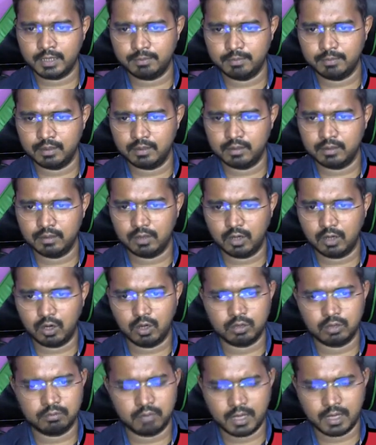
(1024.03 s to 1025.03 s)
table
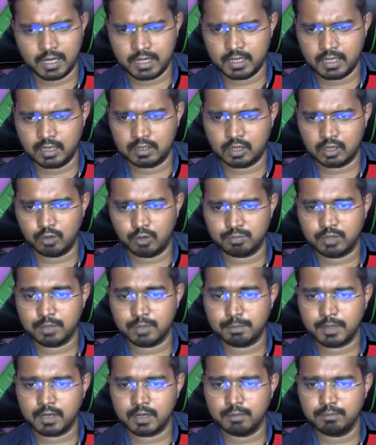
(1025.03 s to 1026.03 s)
or any other
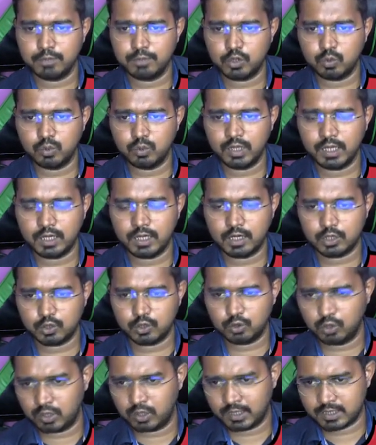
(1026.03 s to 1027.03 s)
object become
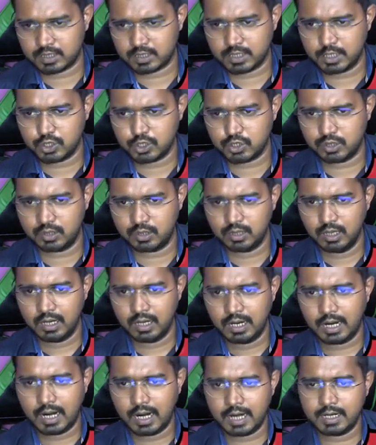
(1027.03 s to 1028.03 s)
unique to your extension
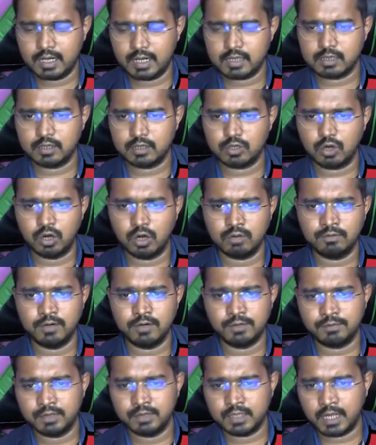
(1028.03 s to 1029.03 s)
and doesn't
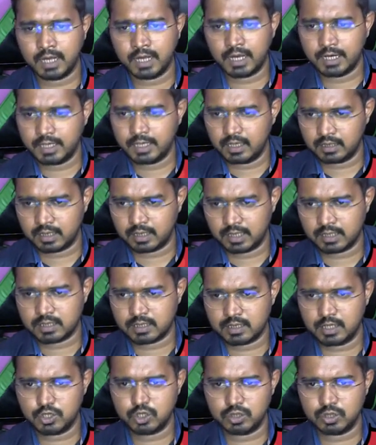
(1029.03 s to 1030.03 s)
conflict with any other
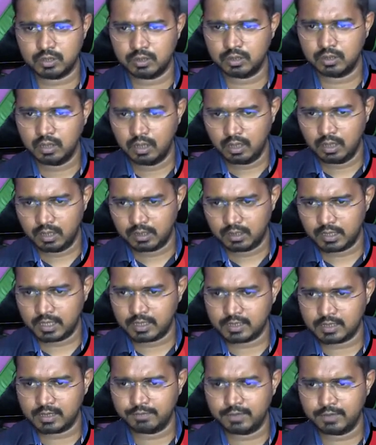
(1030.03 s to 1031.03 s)
extension
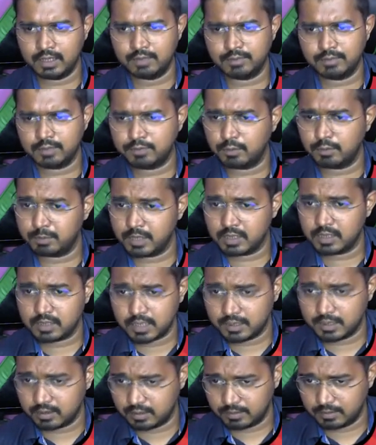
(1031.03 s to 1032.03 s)
that is available for
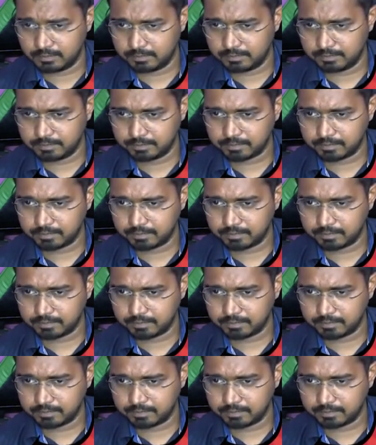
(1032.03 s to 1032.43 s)
Business Central.